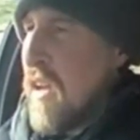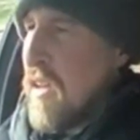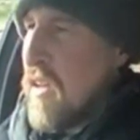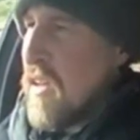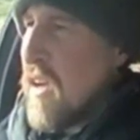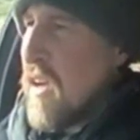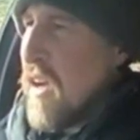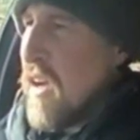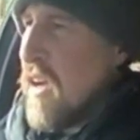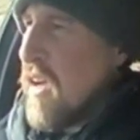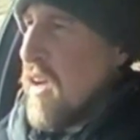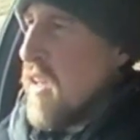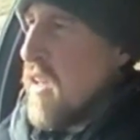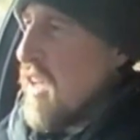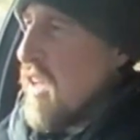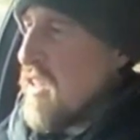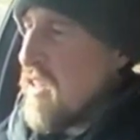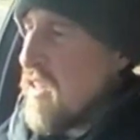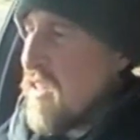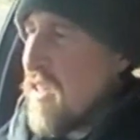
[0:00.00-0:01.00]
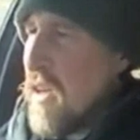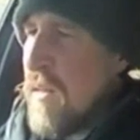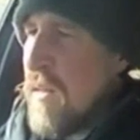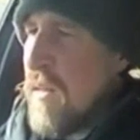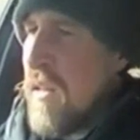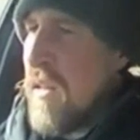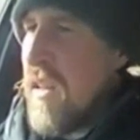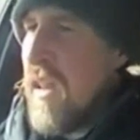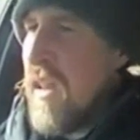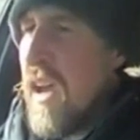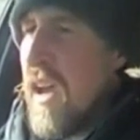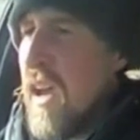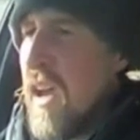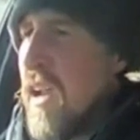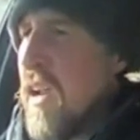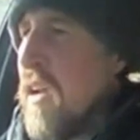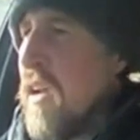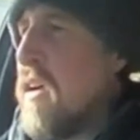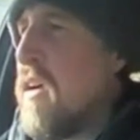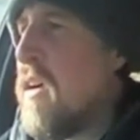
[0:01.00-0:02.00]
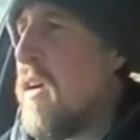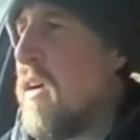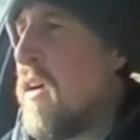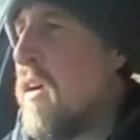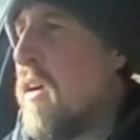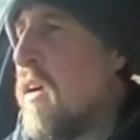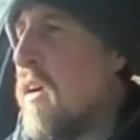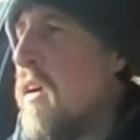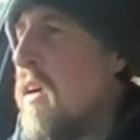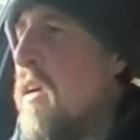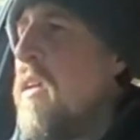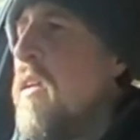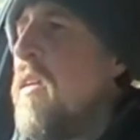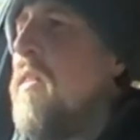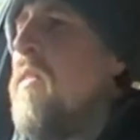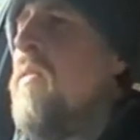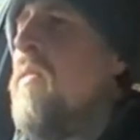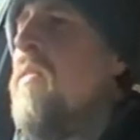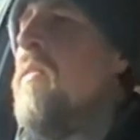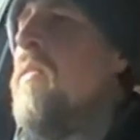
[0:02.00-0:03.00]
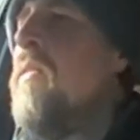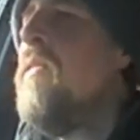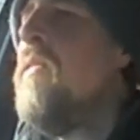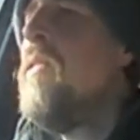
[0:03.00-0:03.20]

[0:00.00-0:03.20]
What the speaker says: We do know that some of you have